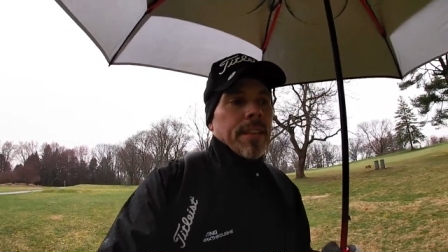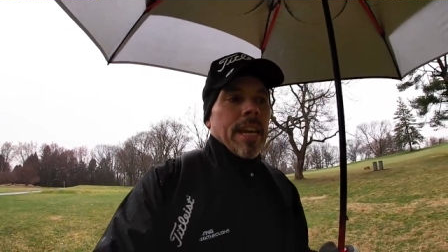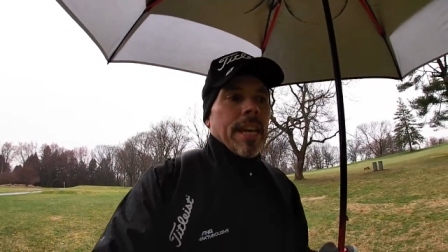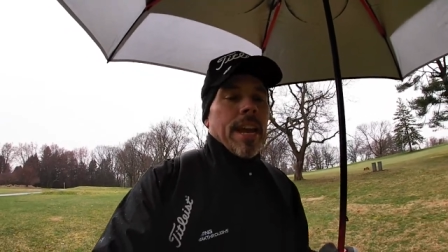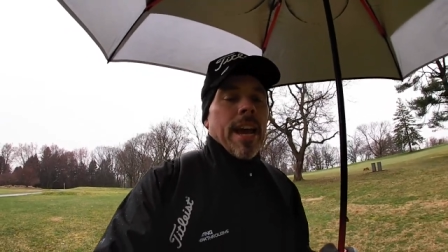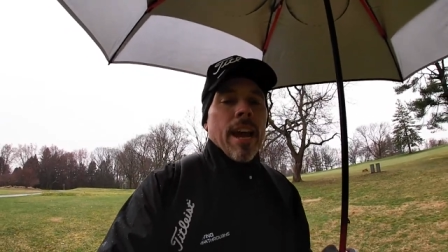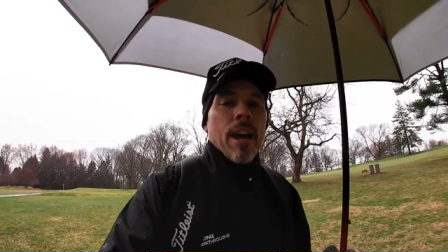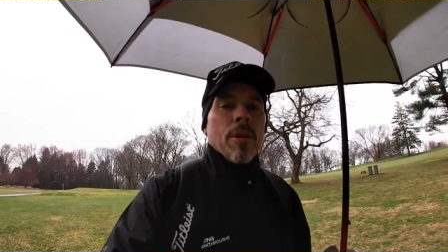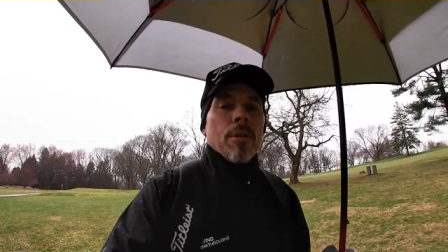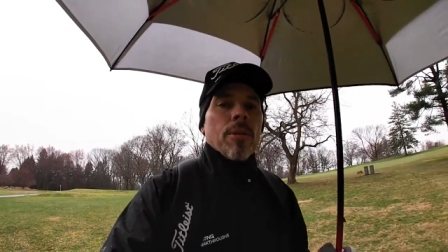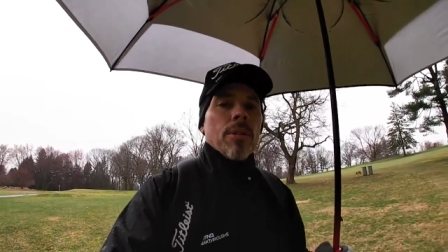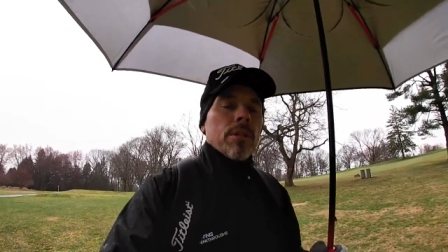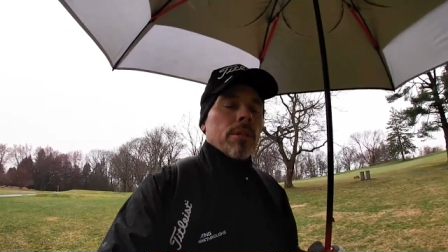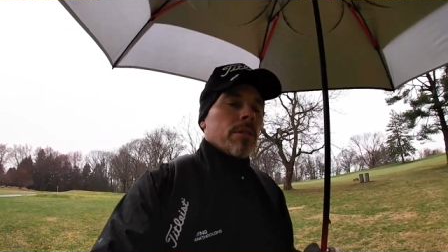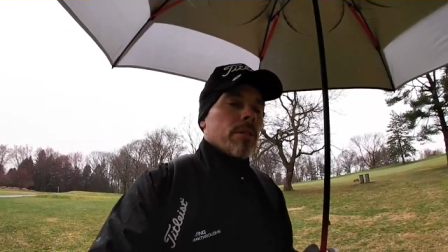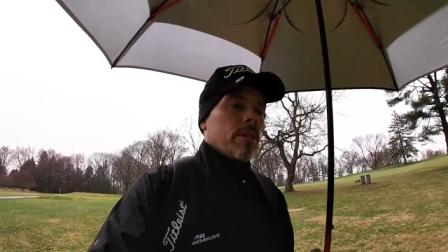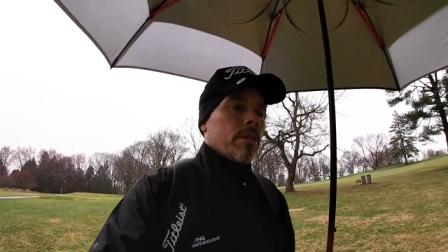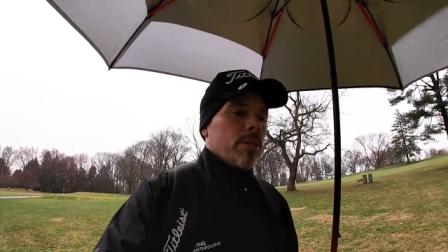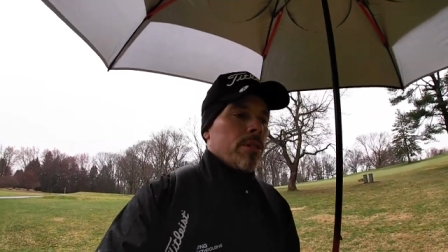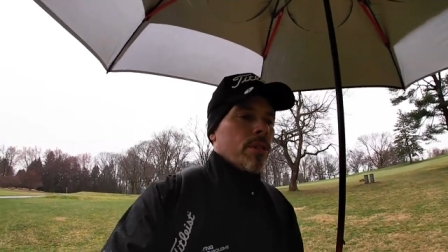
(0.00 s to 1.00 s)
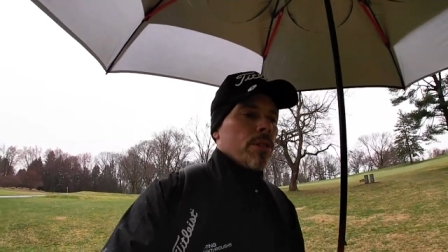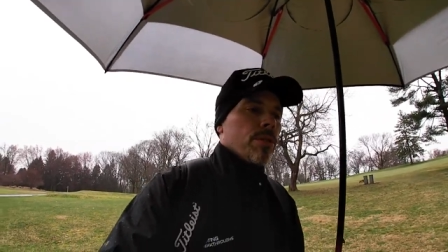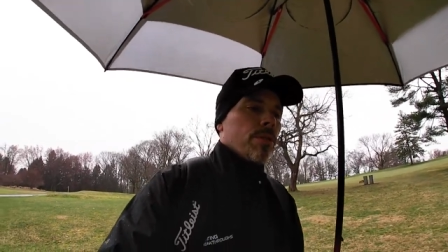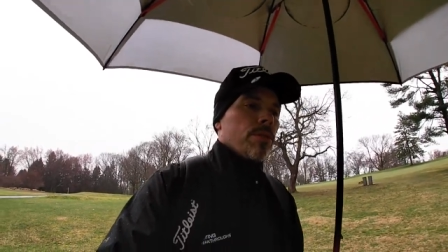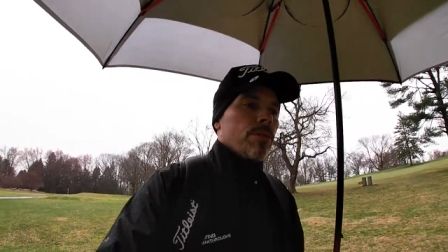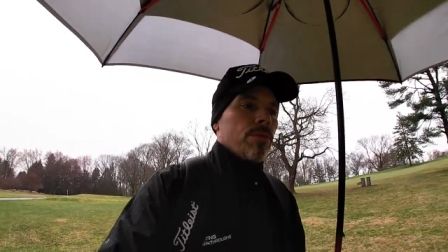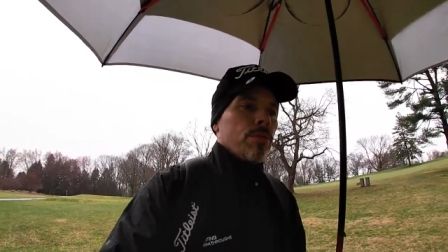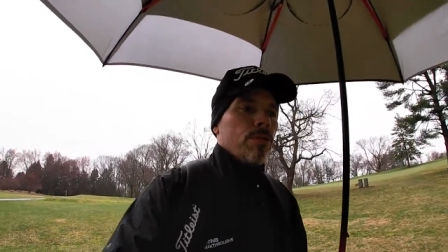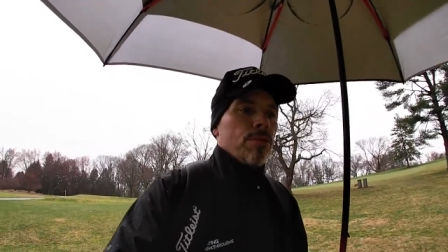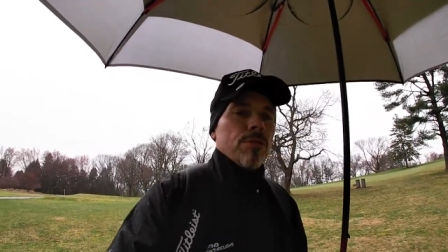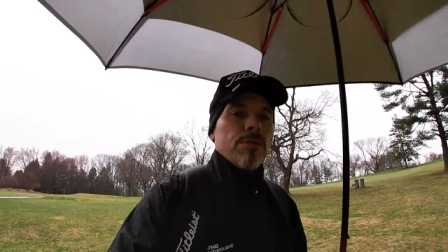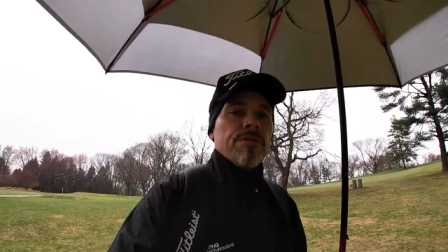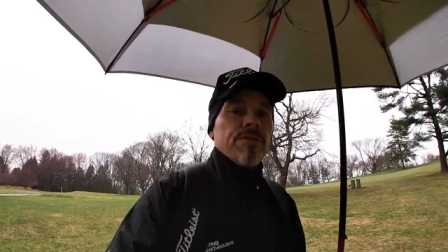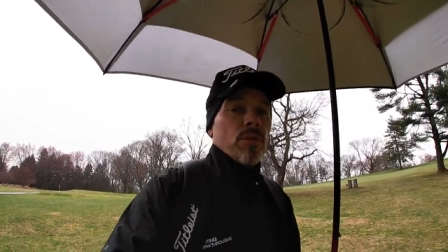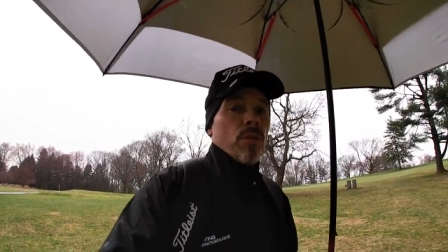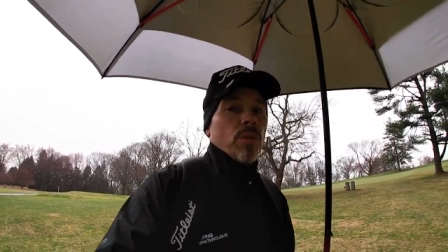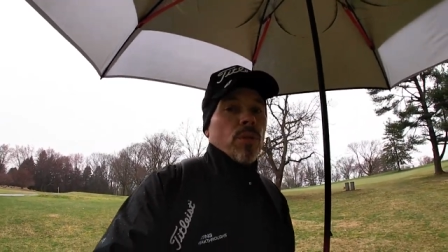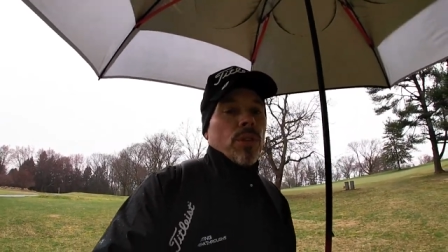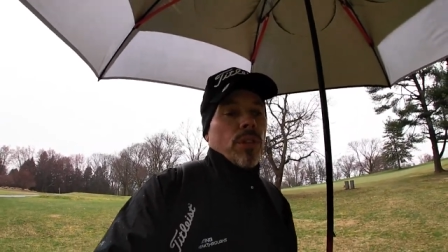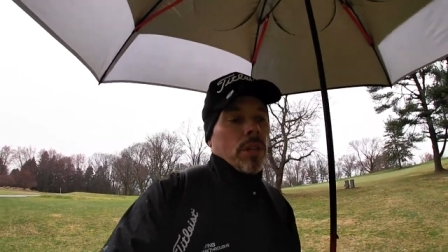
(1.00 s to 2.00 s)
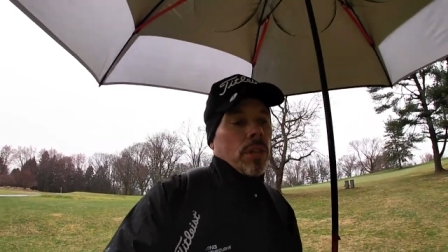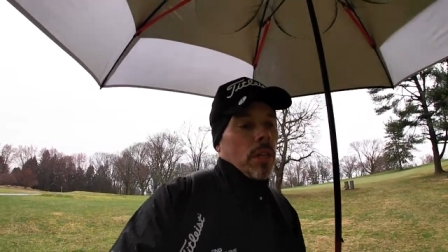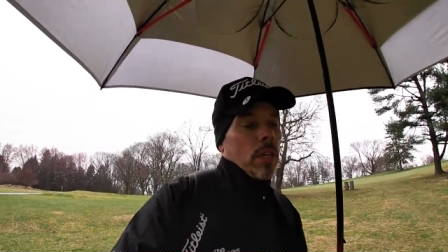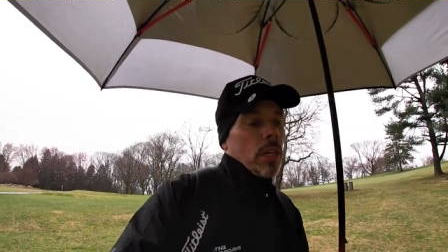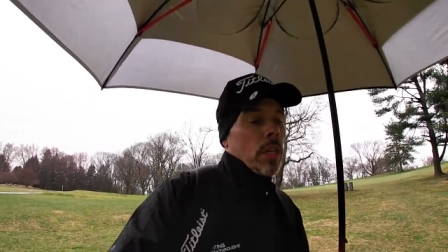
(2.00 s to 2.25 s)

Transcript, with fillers: an hour, two, four,